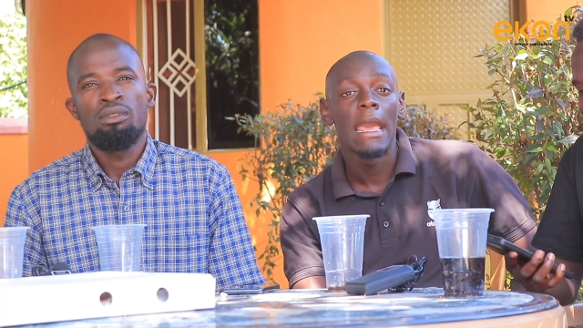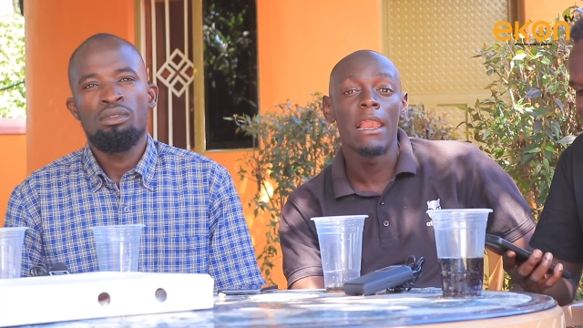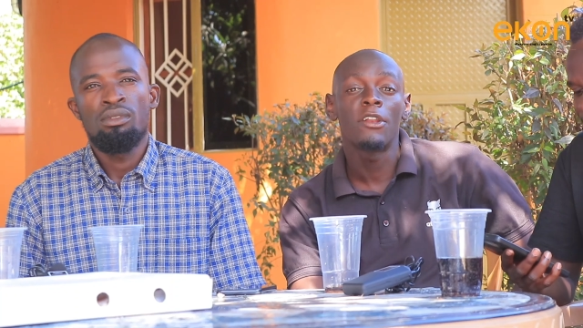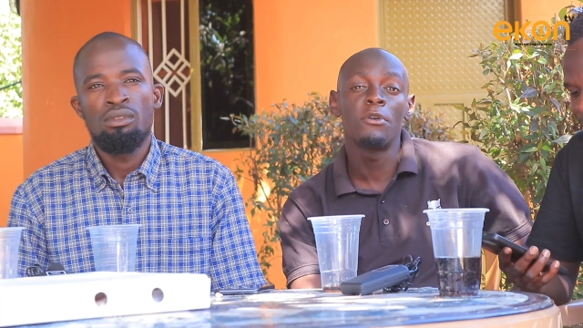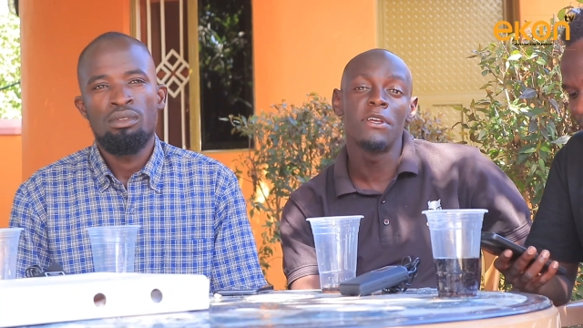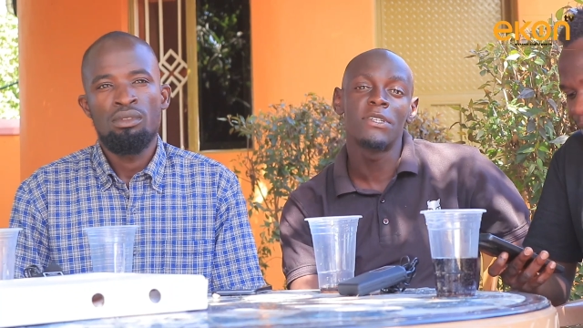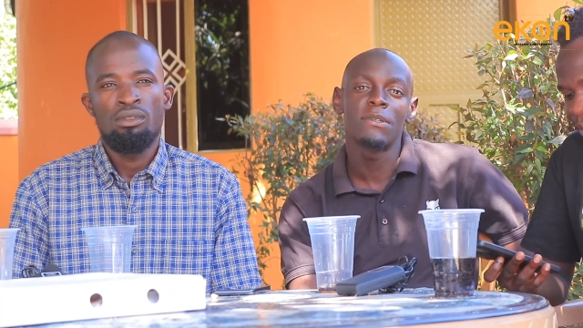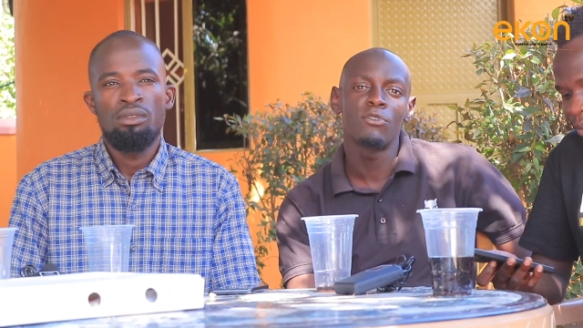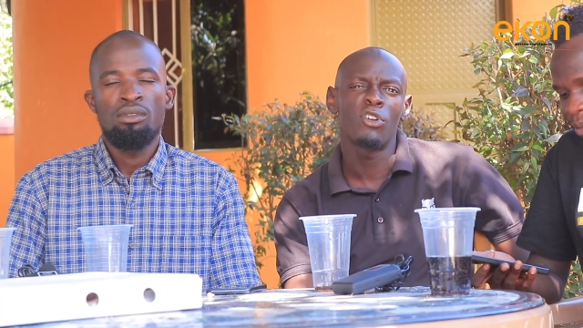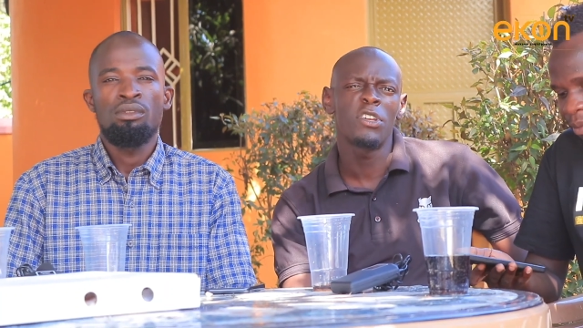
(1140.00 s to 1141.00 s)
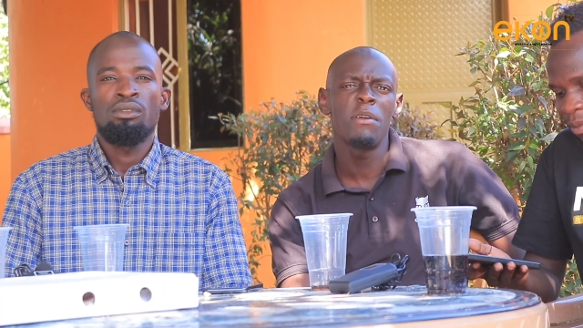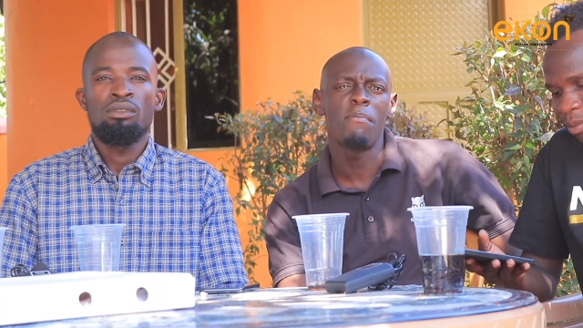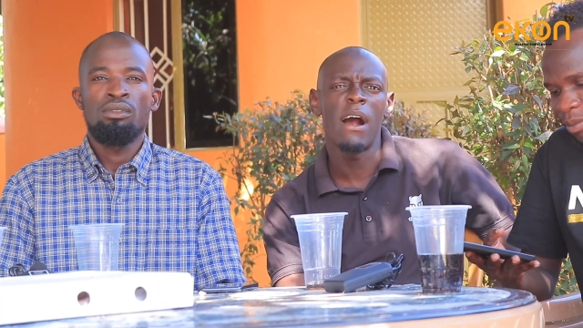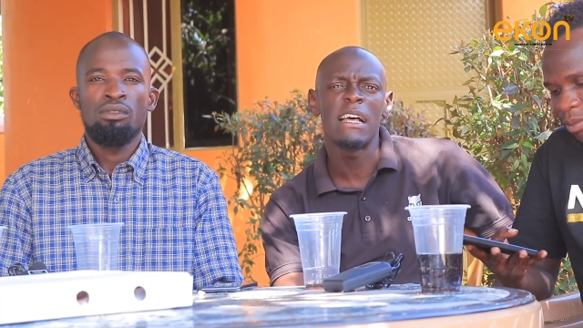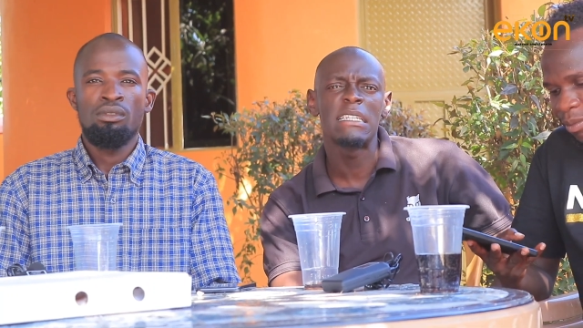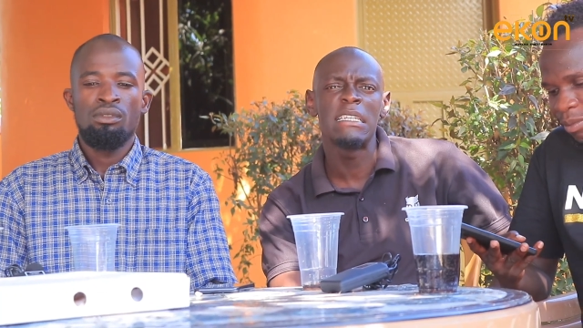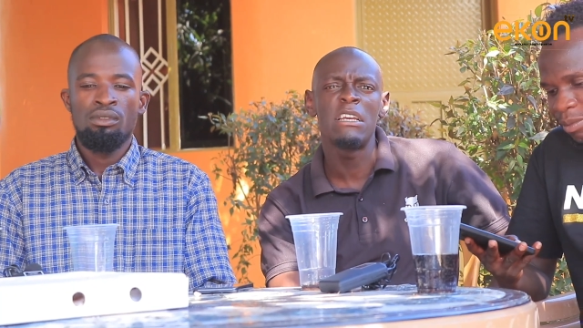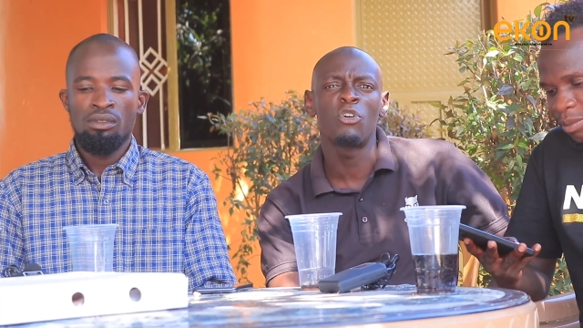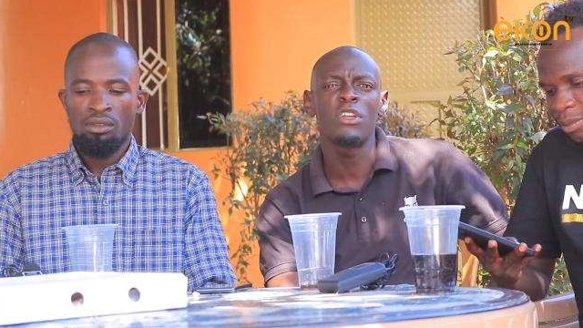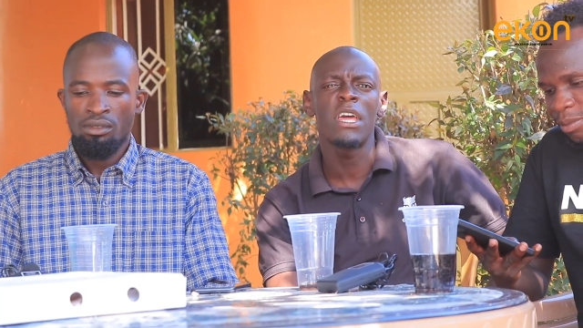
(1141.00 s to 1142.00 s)
Speaker 1: Electronics. Kotoji
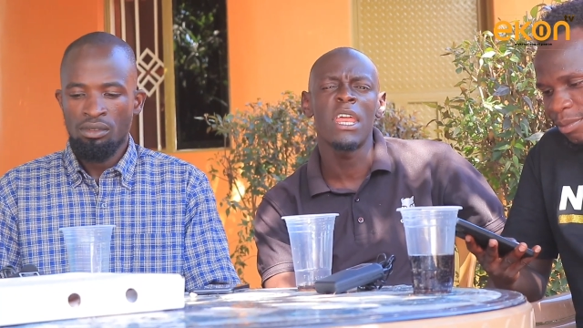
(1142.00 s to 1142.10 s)
pasi, kotoji